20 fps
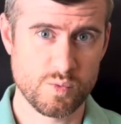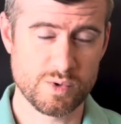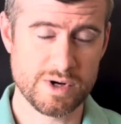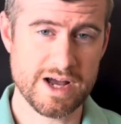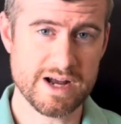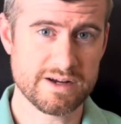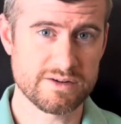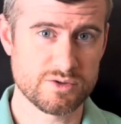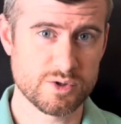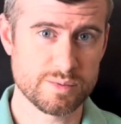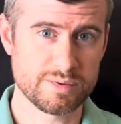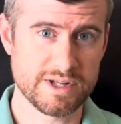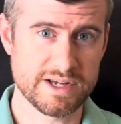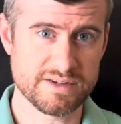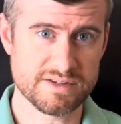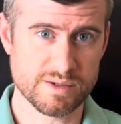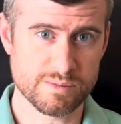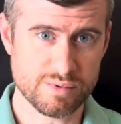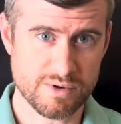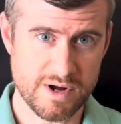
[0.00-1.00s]
We're not going to
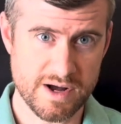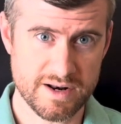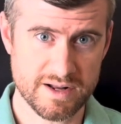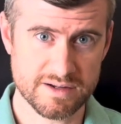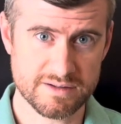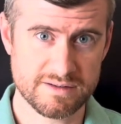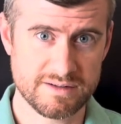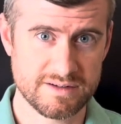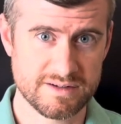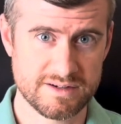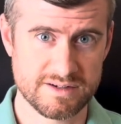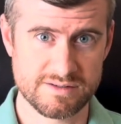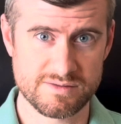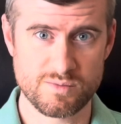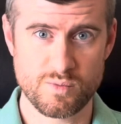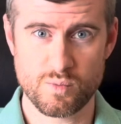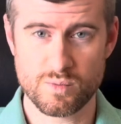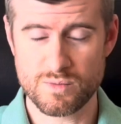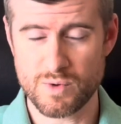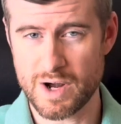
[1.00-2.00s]
replace the product," because
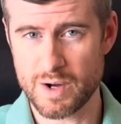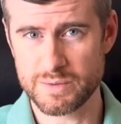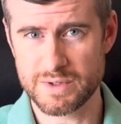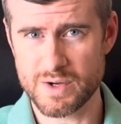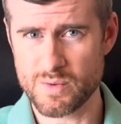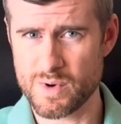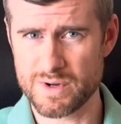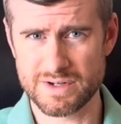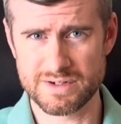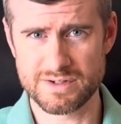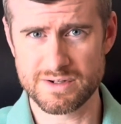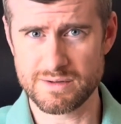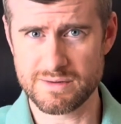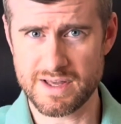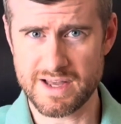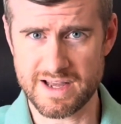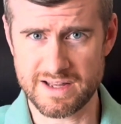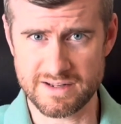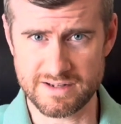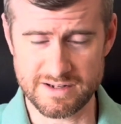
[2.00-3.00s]
why would they want to do
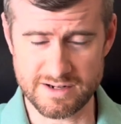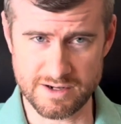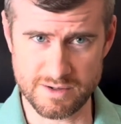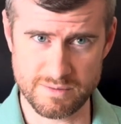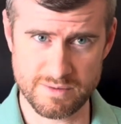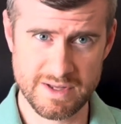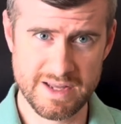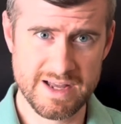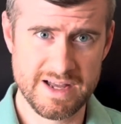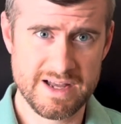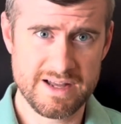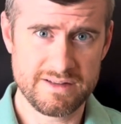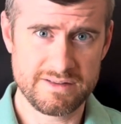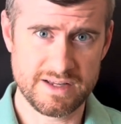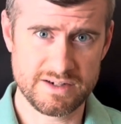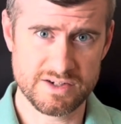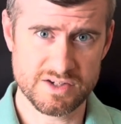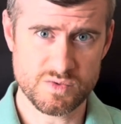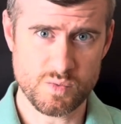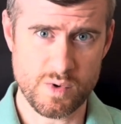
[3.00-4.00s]
that?
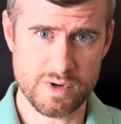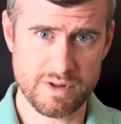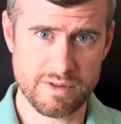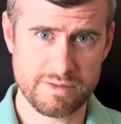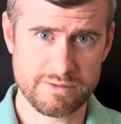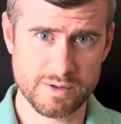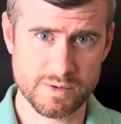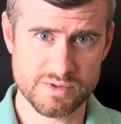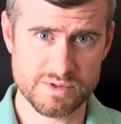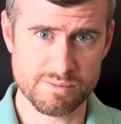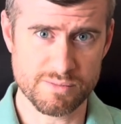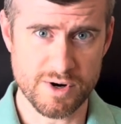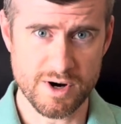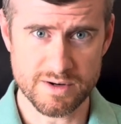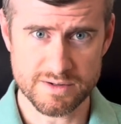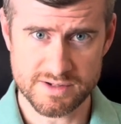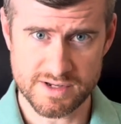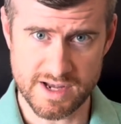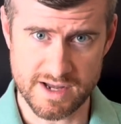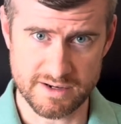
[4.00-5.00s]
They just want to throw some
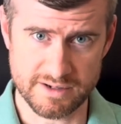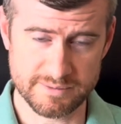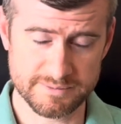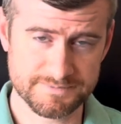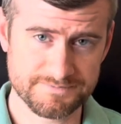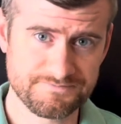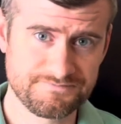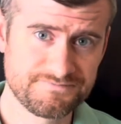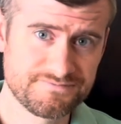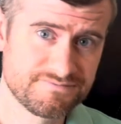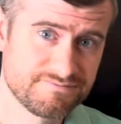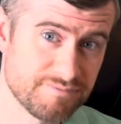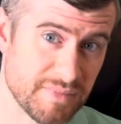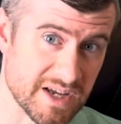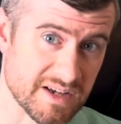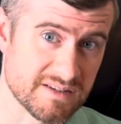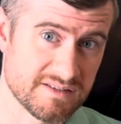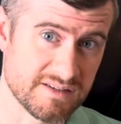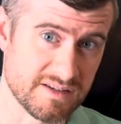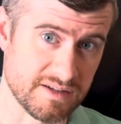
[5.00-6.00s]
parts at it.
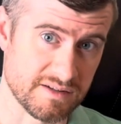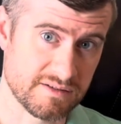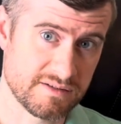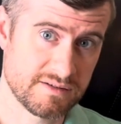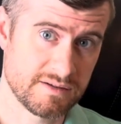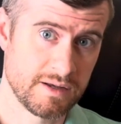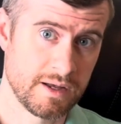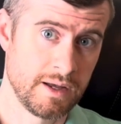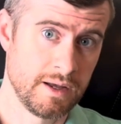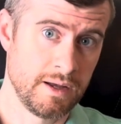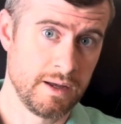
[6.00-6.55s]
Makes sense.